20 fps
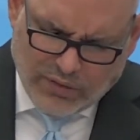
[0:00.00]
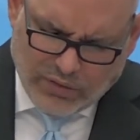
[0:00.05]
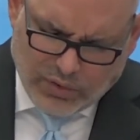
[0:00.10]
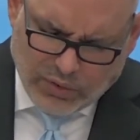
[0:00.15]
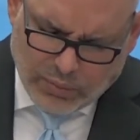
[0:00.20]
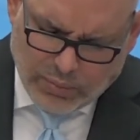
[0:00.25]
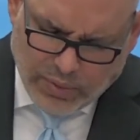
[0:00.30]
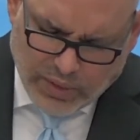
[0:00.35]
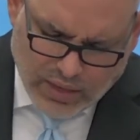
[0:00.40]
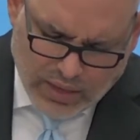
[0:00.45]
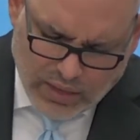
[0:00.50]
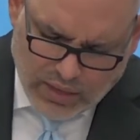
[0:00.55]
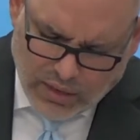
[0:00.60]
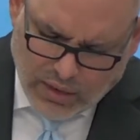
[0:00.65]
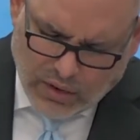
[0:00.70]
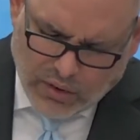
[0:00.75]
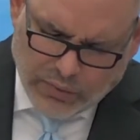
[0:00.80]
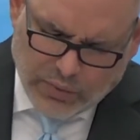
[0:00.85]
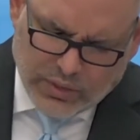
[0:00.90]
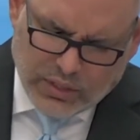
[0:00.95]
after
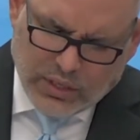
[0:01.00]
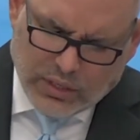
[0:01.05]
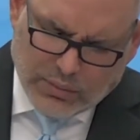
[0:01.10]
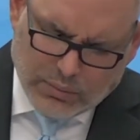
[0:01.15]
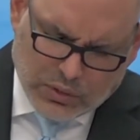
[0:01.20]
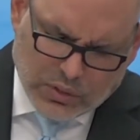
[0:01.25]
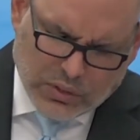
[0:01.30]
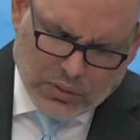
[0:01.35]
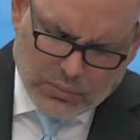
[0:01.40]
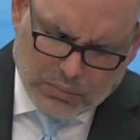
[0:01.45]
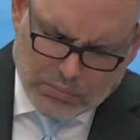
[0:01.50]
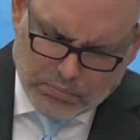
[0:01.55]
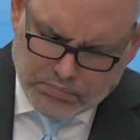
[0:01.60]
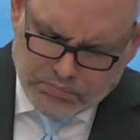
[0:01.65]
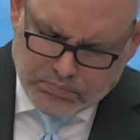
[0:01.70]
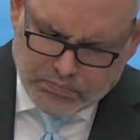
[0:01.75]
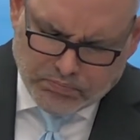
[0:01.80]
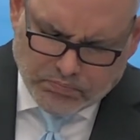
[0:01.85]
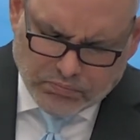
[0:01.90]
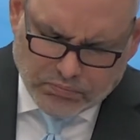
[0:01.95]
paying our redemption.
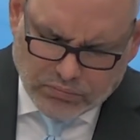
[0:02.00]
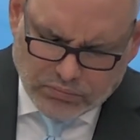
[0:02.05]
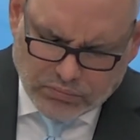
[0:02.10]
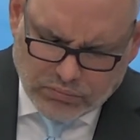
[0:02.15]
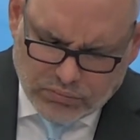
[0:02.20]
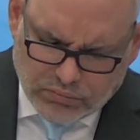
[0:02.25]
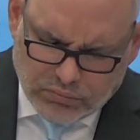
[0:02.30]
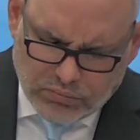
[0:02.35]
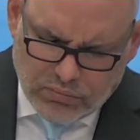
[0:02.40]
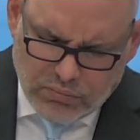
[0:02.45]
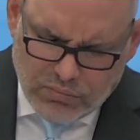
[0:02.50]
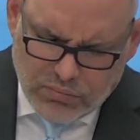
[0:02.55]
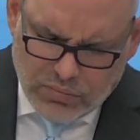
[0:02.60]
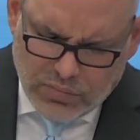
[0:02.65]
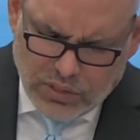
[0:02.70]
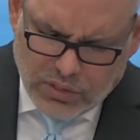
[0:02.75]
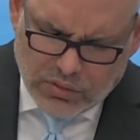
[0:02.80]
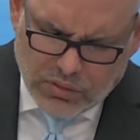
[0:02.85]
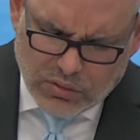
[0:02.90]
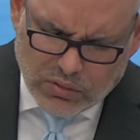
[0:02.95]

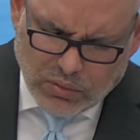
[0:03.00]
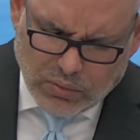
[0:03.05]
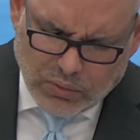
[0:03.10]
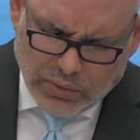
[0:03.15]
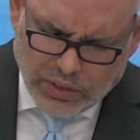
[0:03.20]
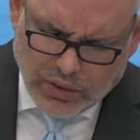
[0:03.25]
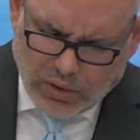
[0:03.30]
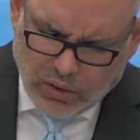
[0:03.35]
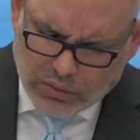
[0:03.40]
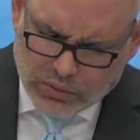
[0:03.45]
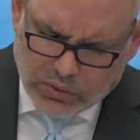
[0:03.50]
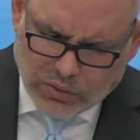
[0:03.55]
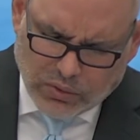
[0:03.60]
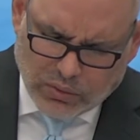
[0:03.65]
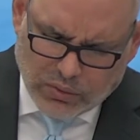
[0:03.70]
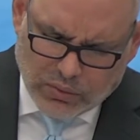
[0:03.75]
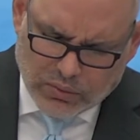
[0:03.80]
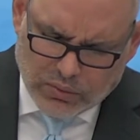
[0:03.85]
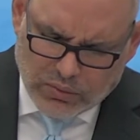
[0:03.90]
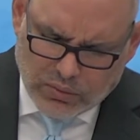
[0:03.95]
So we
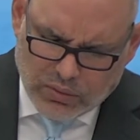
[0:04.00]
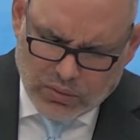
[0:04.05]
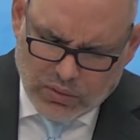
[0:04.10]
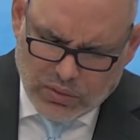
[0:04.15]
also